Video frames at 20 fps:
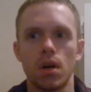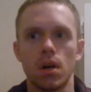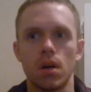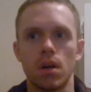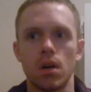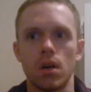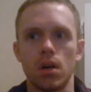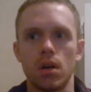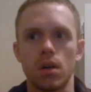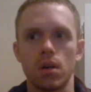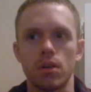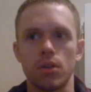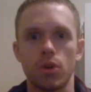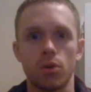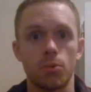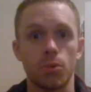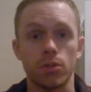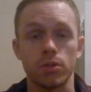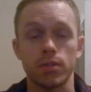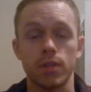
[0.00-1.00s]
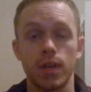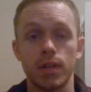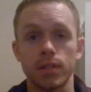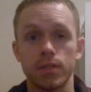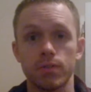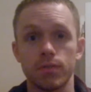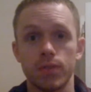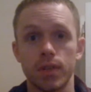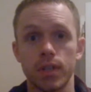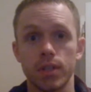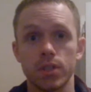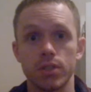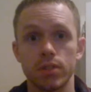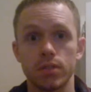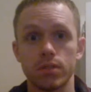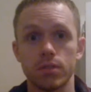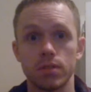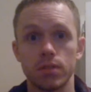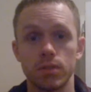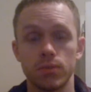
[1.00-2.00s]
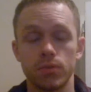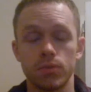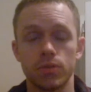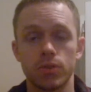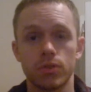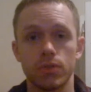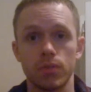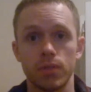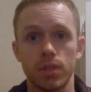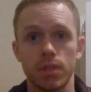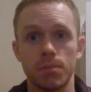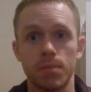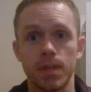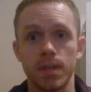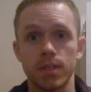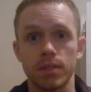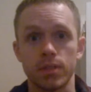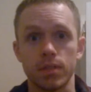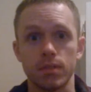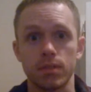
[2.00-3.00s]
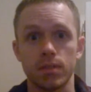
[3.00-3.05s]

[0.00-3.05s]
no more sinus infections. It was truly amazing.